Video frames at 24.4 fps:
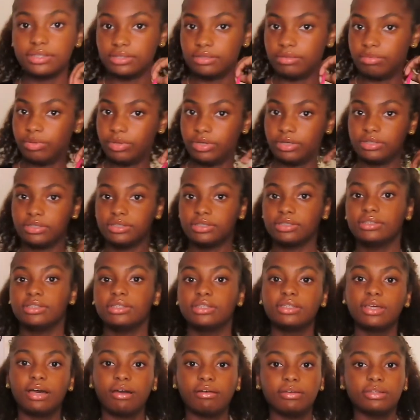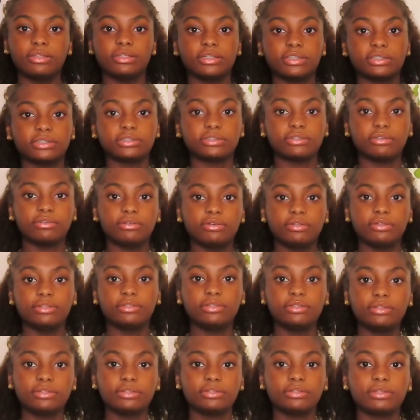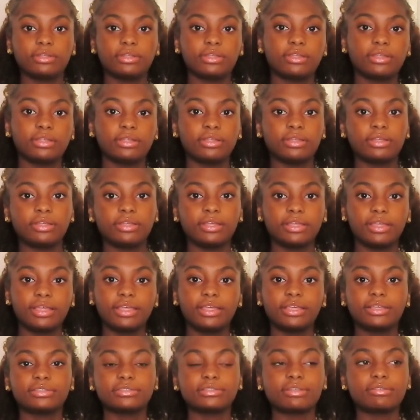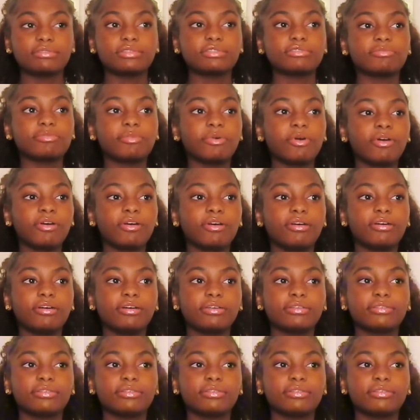is the purse. This how it looks on. So small.